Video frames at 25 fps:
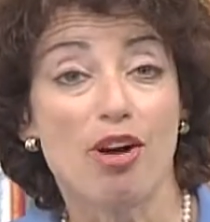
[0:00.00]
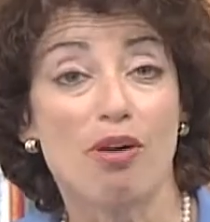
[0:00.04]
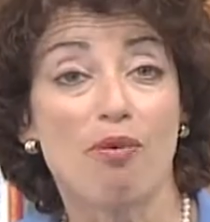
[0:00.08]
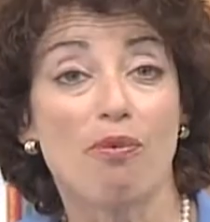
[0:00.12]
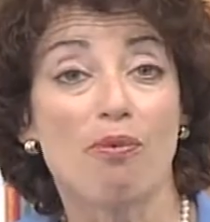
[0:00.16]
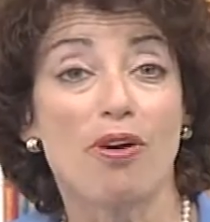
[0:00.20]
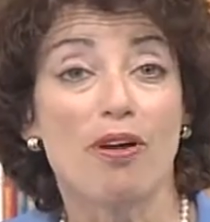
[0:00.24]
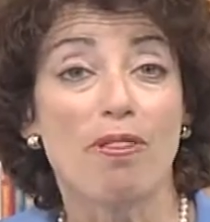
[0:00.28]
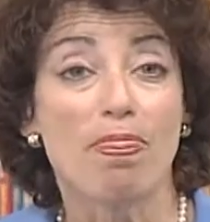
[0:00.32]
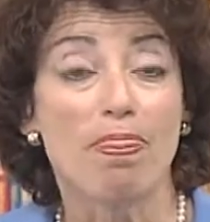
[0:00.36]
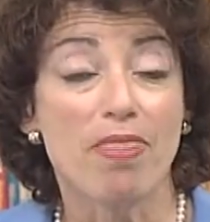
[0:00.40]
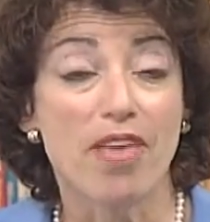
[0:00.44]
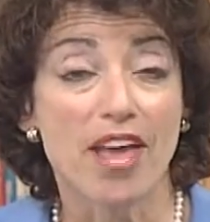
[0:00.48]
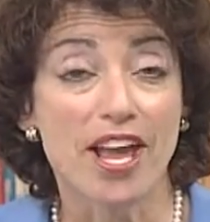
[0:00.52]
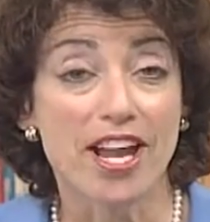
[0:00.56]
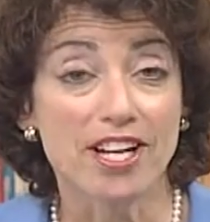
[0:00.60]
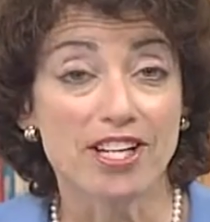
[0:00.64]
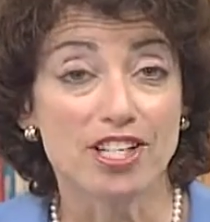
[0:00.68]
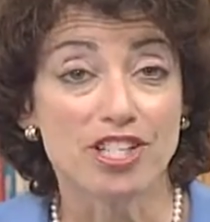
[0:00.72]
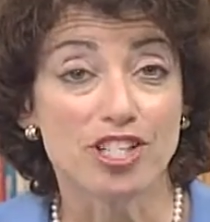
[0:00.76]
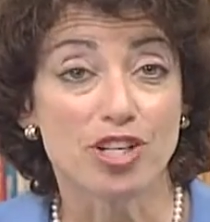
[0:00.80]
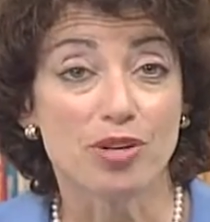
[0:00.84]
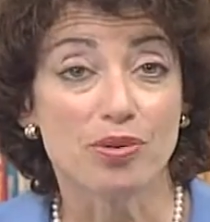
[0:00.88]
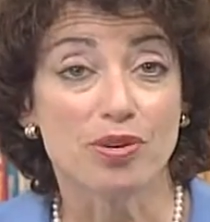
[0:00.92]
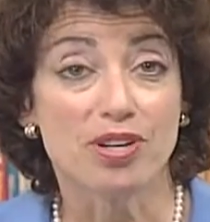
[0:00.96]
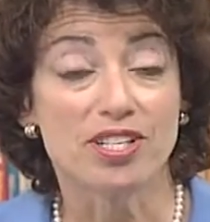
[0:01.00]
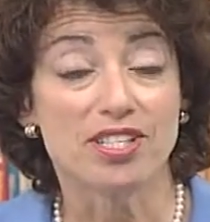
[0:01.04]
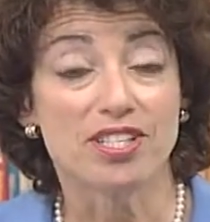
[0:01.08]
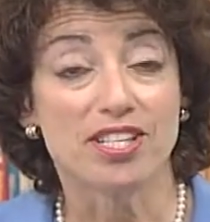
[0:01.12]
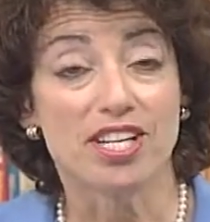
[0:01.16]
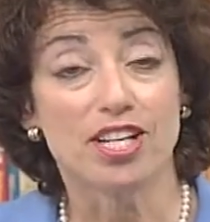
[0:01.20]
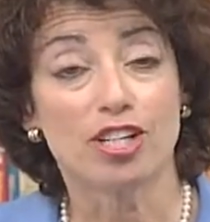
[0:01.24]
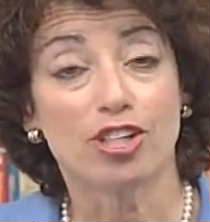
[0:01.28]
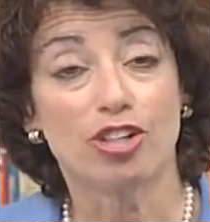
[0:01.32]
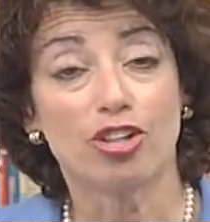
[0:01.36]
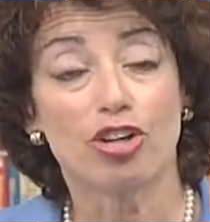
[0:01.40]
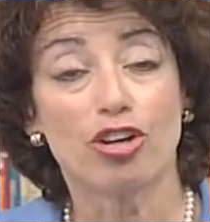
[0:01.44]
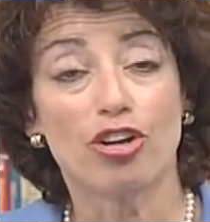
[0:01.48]
what they do is
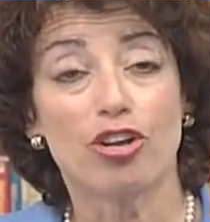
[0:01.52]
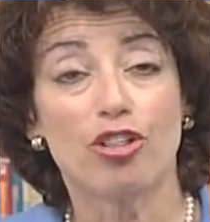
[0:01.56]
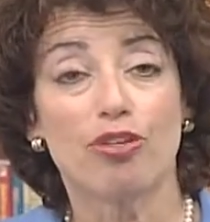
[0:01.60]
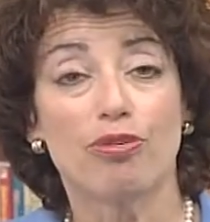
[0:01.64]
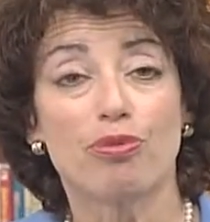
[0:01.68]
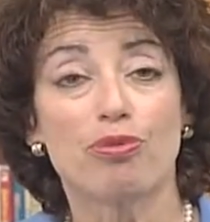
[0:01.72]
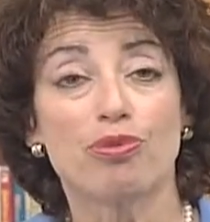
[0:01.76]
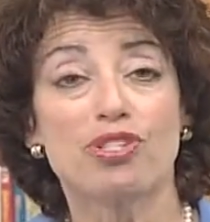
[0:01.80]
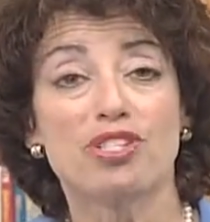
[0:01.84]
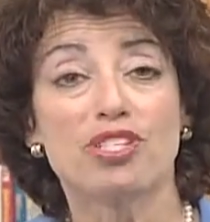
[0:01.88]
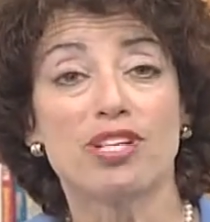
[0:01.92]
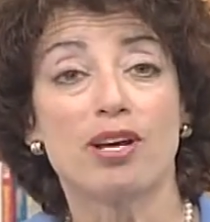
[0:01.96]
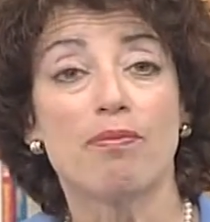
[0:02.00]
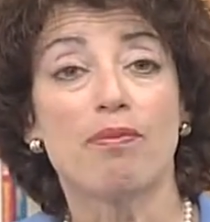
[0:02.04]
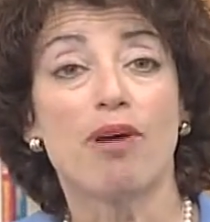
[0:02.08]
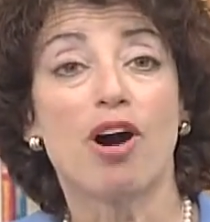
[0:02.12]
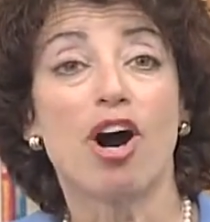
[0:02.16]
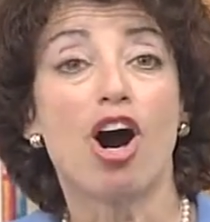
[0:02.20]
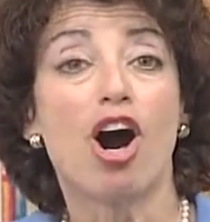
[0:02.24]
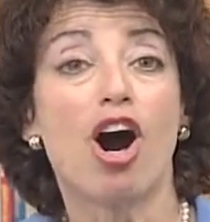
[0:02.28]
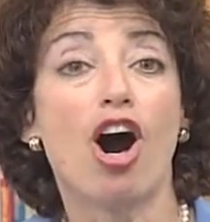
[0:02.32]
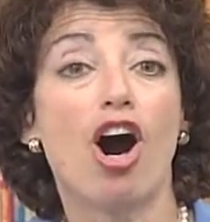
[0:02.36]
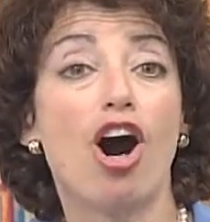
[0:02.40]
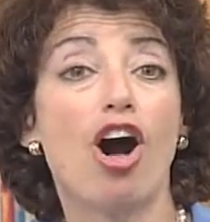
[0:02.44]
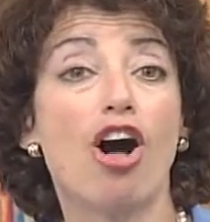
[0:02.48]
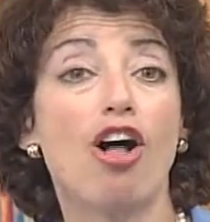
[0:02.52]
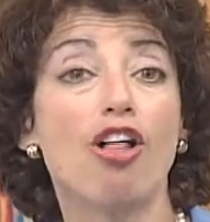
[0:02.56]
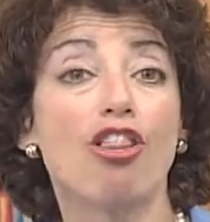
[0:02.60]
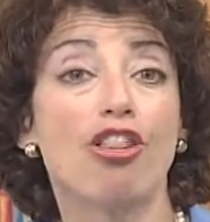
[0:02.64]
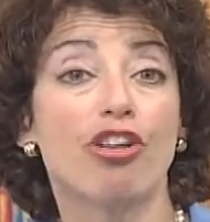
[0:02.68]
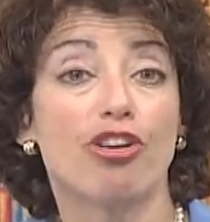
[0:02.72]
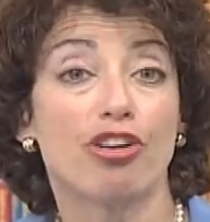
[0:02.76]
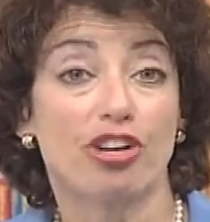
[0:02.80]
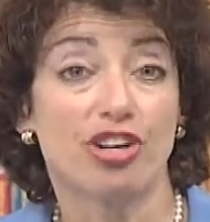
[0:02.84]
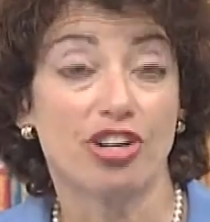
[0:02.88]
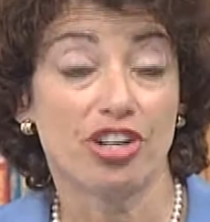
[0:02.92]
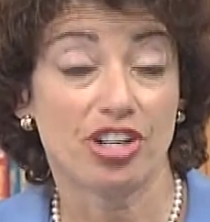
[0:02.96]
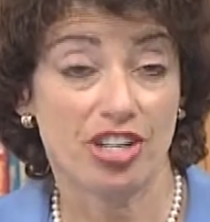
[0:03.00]
they look through some
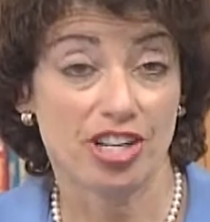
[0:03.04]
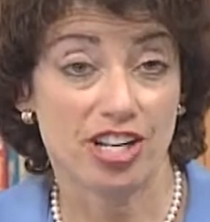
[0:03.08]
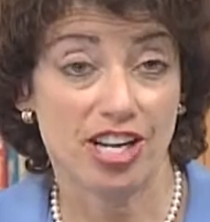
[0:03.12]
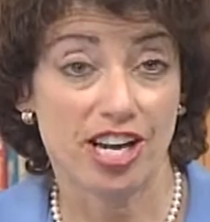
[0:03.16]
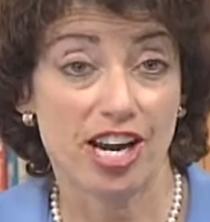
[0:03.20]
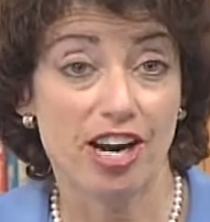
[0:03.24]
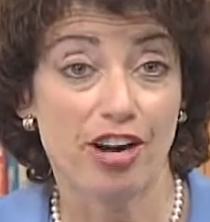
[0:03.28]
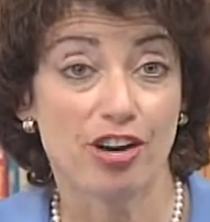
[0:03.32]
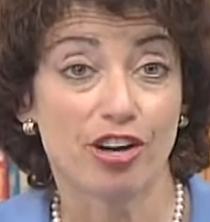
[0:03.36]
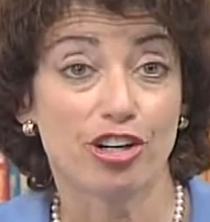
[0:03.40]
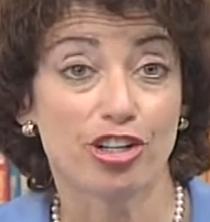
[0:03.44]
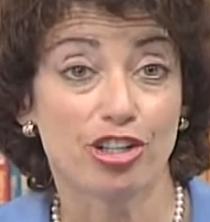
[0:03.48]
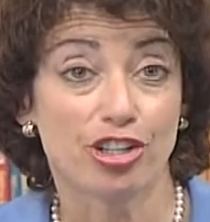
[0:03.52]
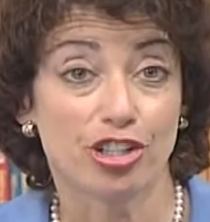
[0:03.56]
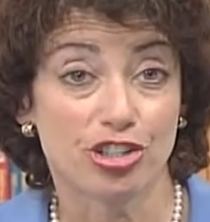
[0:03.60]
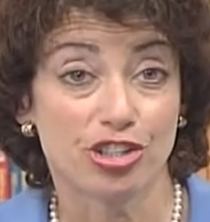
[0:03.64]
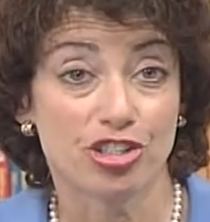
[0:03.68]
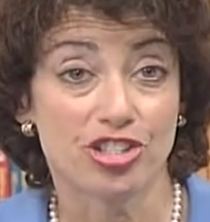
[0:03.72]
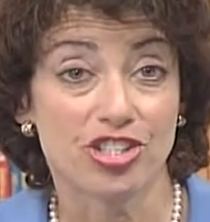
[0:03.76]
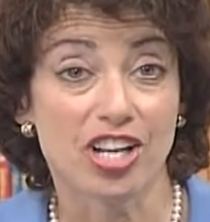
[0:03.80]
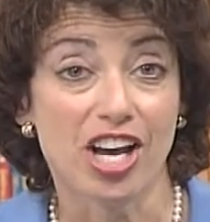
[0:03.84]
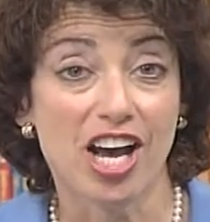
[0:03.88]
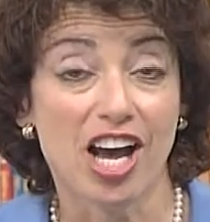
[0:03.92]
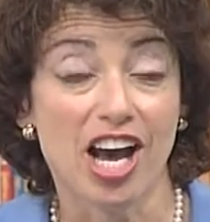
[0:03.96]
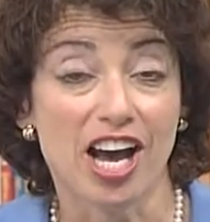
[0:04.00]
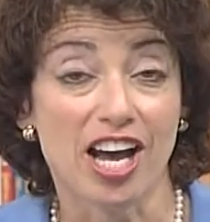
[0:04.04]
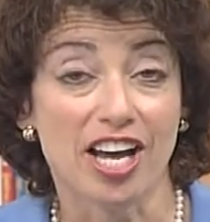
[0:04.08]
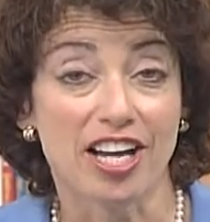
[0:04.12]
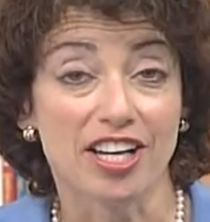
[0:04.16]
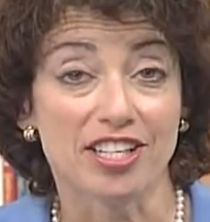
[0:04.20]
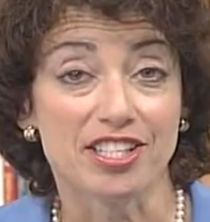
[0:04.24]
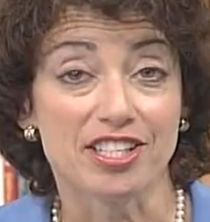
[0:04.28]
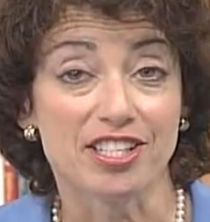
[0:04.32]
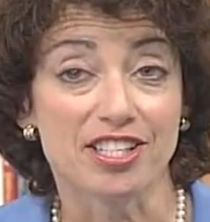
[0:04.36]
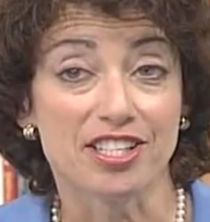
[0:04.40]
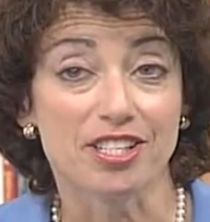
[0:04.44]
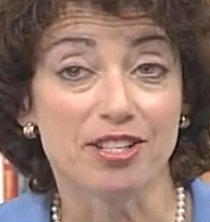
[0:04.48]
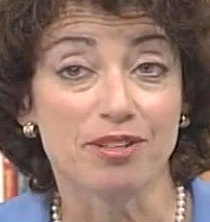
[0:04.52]
other character's
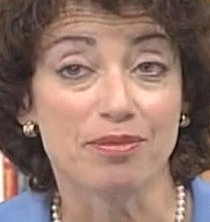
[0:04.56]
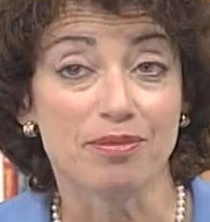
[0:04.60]
eyes.